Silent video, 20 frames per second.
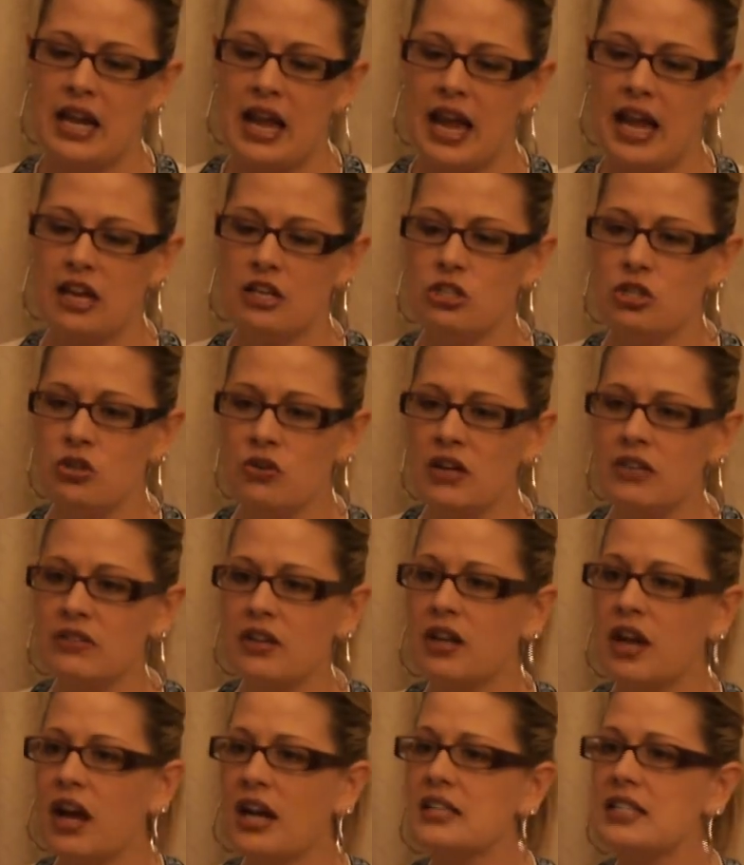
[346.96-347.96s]
And during the
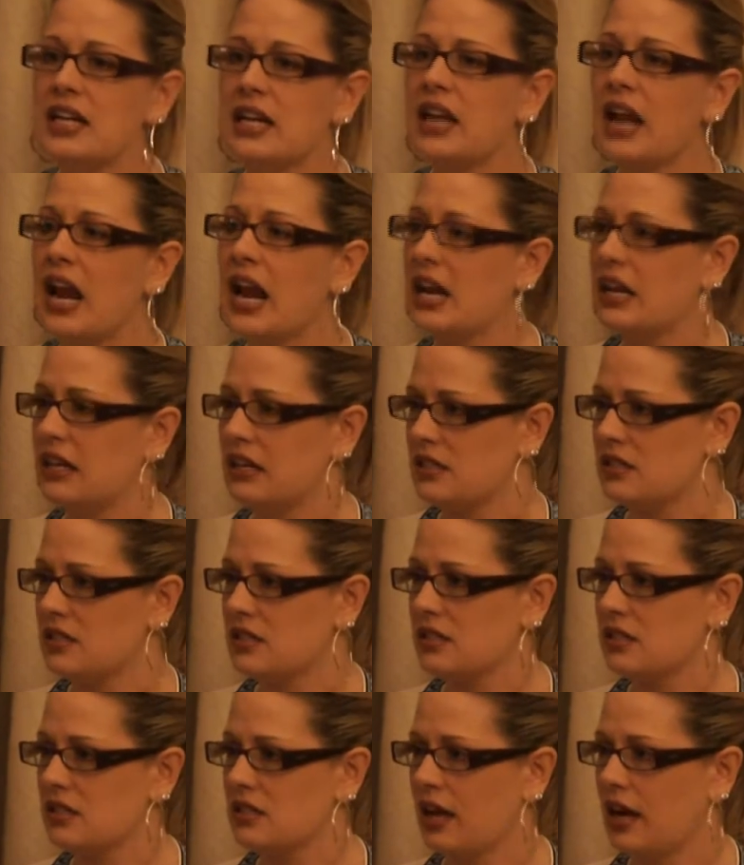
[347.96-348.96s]

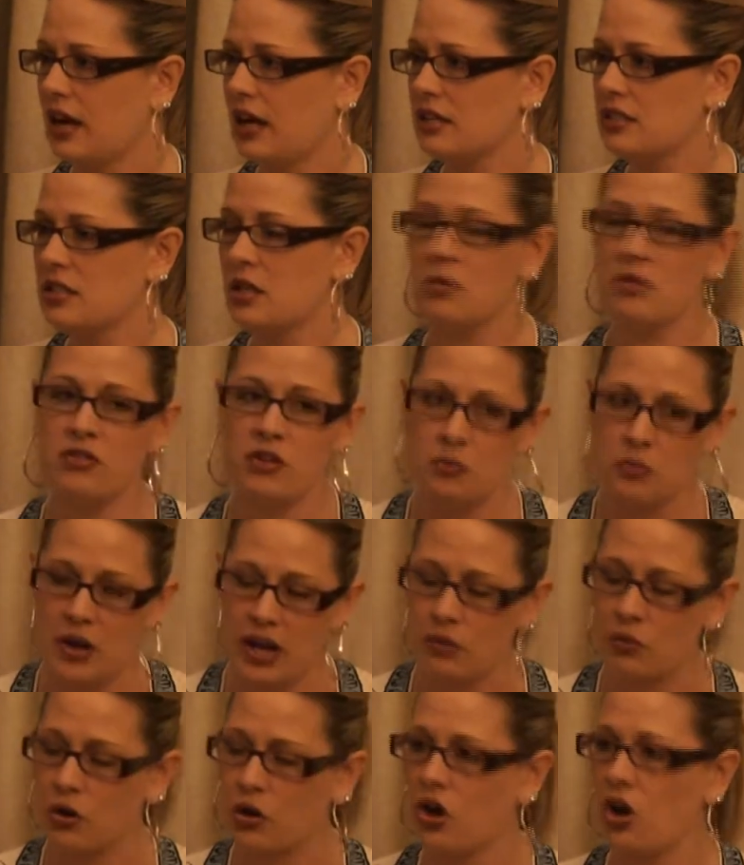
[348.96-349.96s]
1980s, uh, some of you
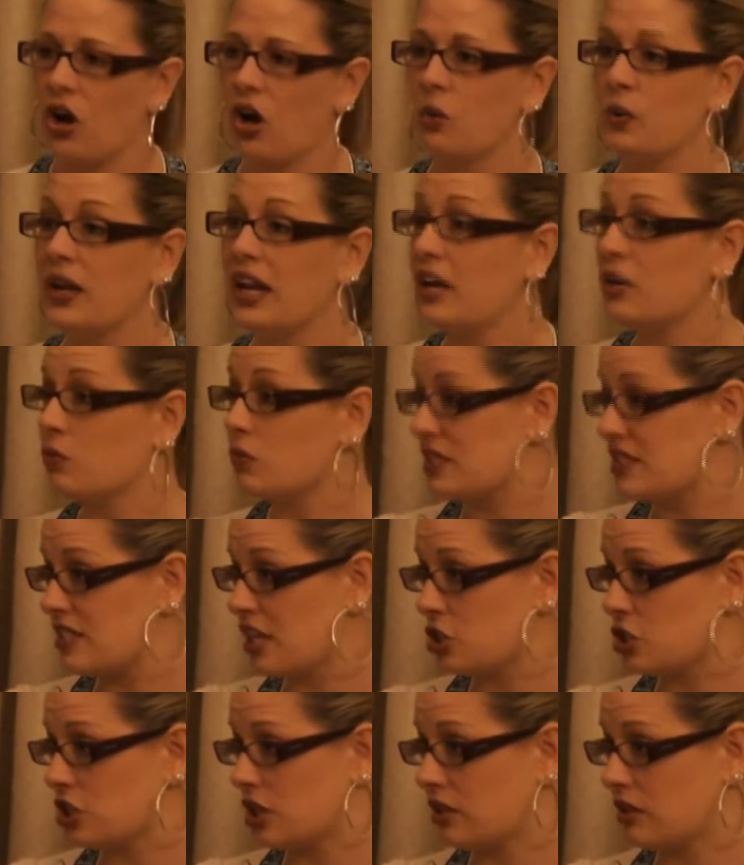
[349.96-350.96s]
may recall, we had a
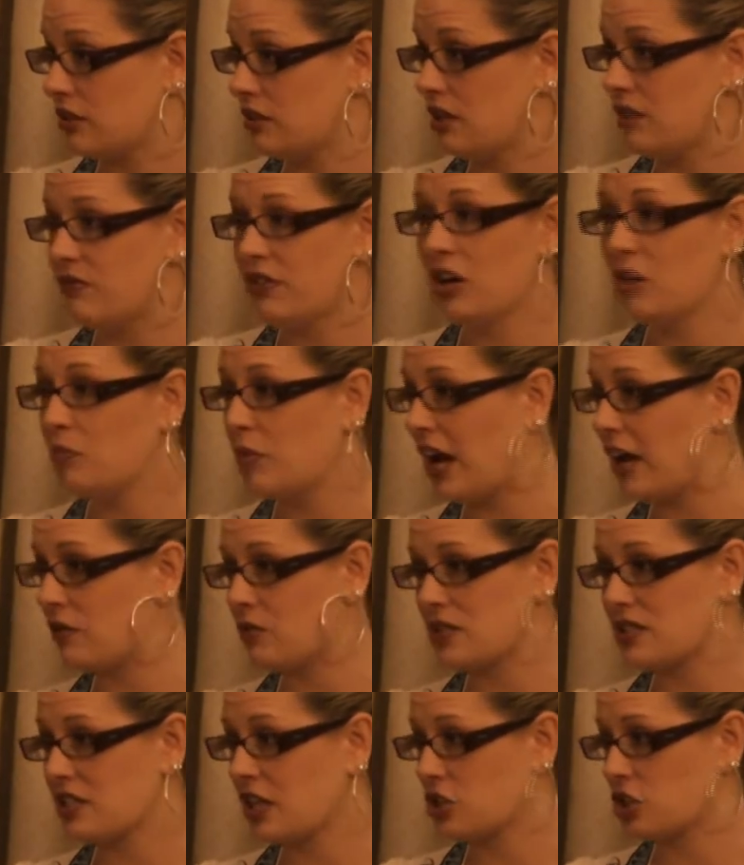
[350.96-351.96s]
recession, a very bad
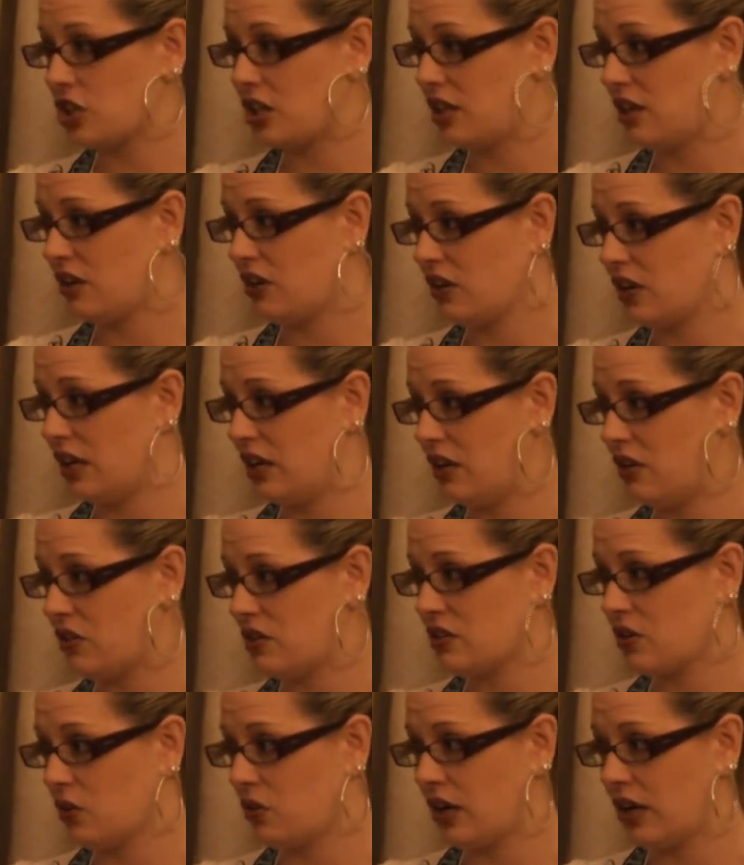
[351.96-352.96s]
recession here in
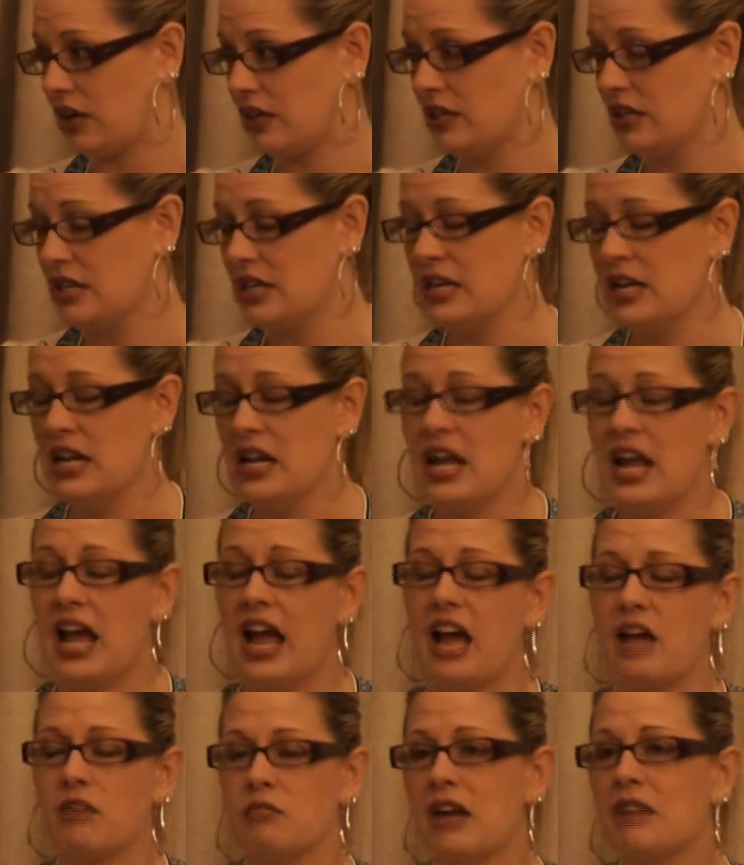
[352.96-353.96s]
Arizona.
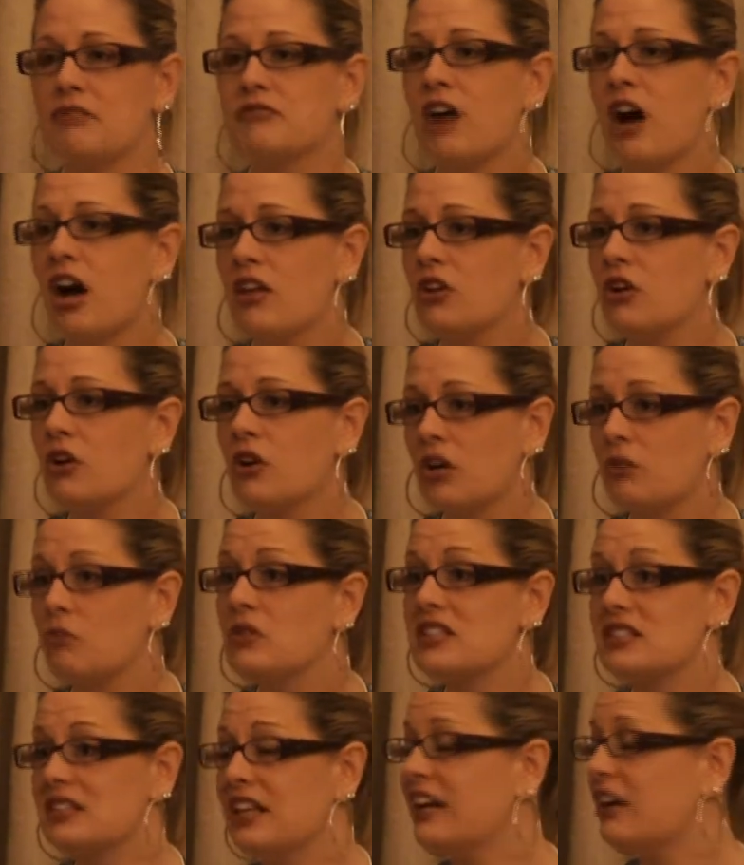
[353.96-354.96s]
And my father
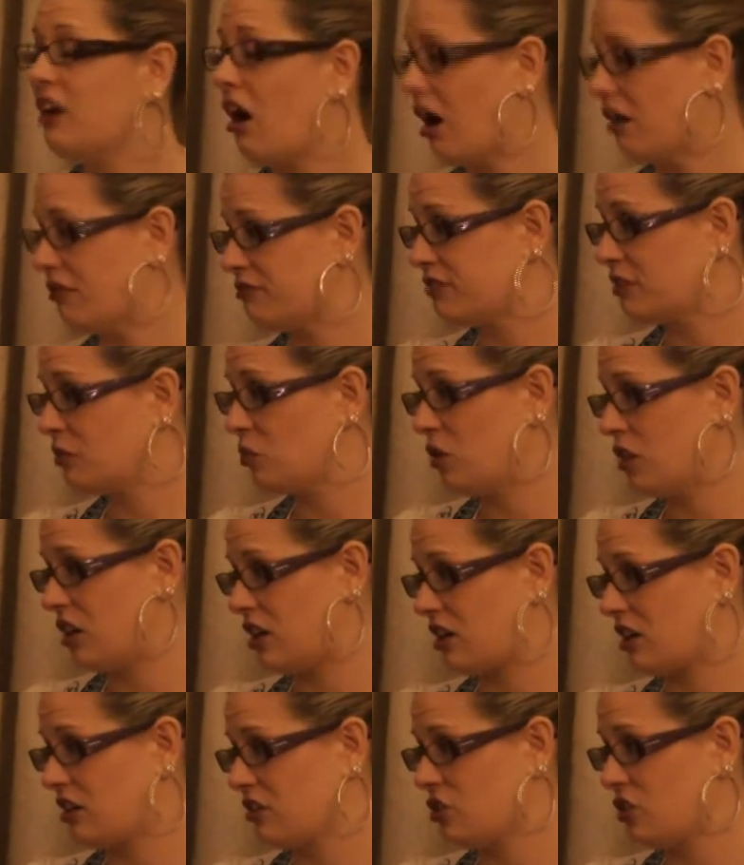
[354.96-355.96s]
was laid off from
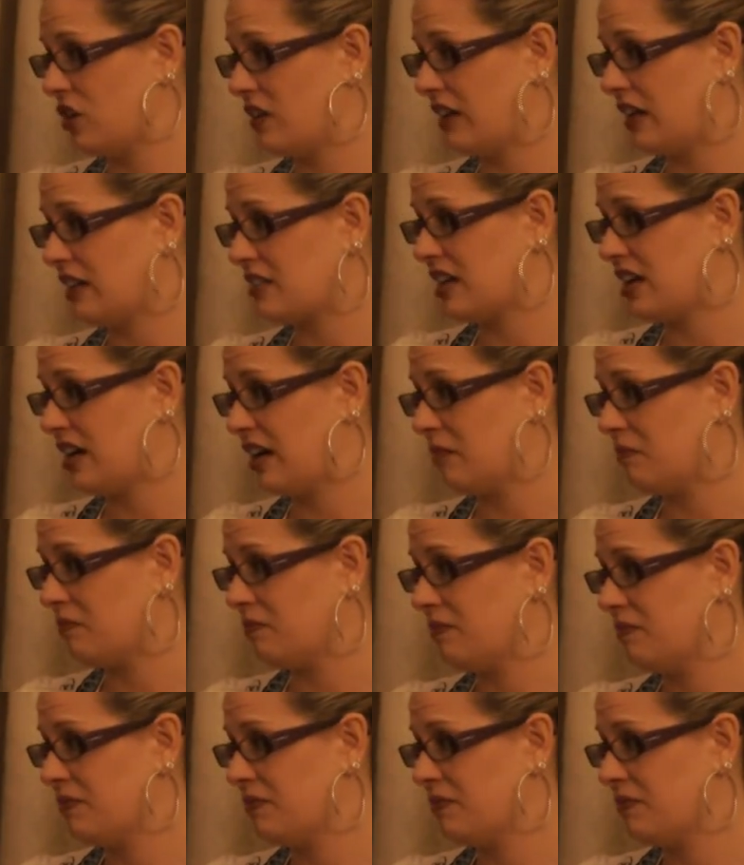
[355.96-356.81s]
work during that time.